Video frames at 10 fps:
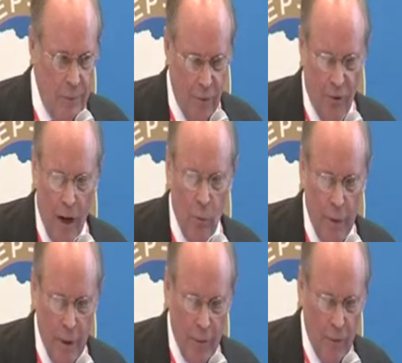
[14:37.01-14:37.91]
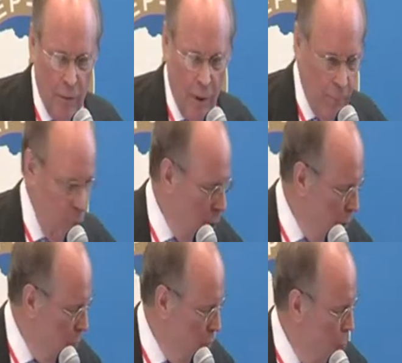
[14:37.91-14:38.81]
decide when it's brought
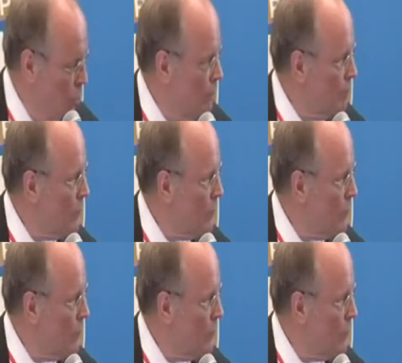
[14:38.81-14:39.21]
under control.